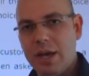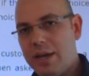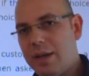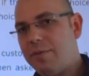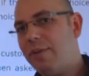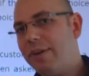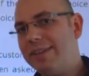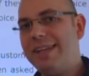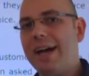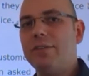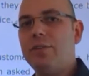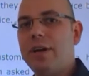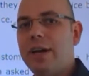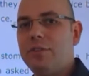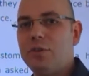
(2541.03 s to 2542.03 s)
If, on the other
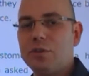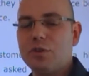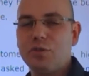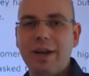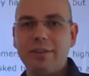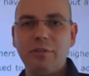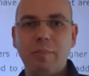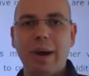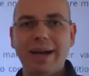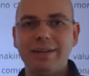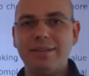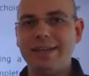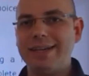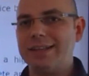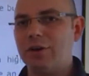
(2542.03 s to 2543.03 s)
hand, you're trying to buy a
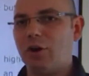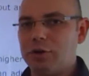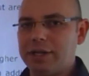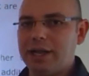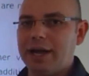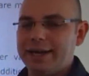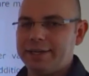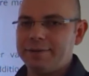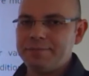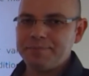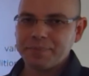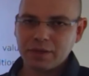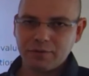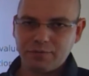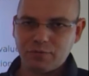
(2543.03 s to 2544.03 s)
ticket online
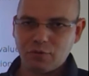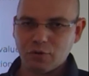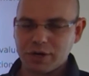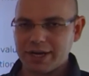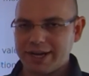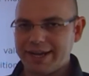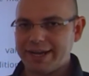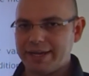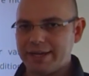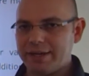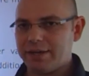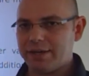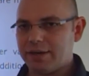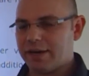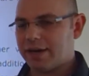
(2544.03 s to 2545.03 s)
for
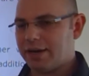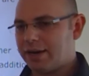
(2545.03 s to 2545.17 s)
a